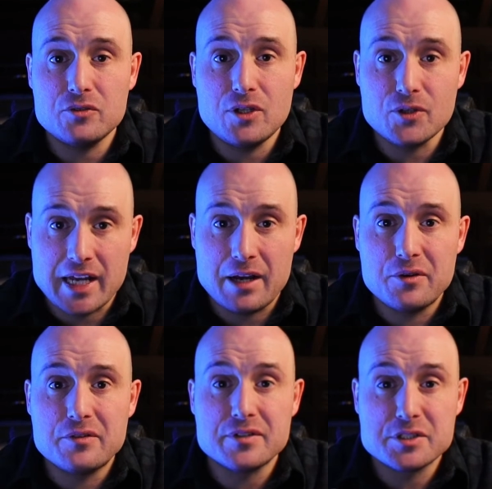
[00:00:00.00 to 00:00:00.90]
on the
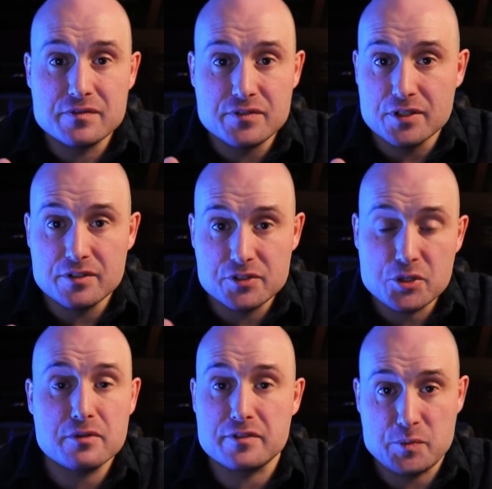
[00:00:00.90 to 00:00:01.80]
lookout for
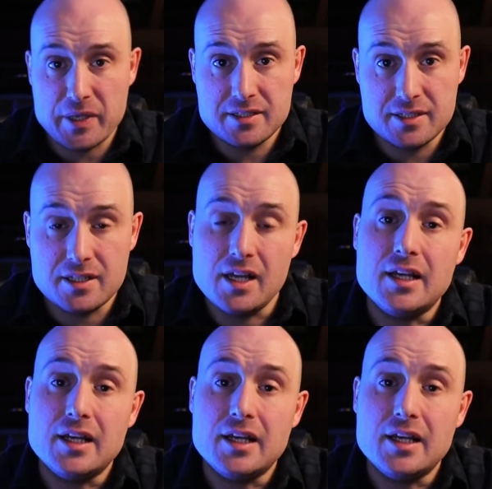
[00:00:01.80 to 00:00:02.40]
photography spaces.